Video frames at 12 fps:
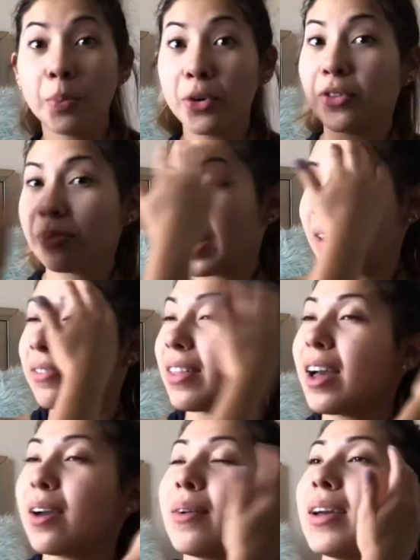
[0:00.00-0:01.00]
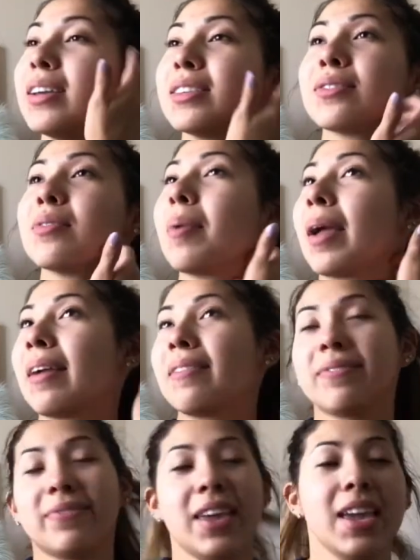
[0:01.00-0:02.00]
Move my flyaways from my
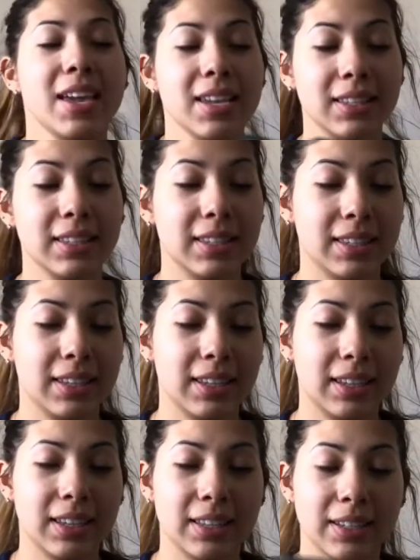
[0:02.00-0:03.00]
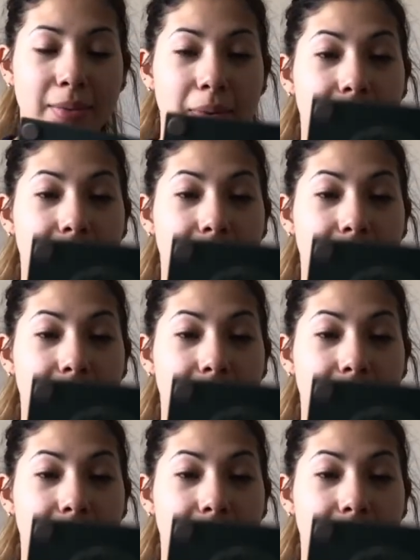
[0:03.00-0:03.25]
face, because it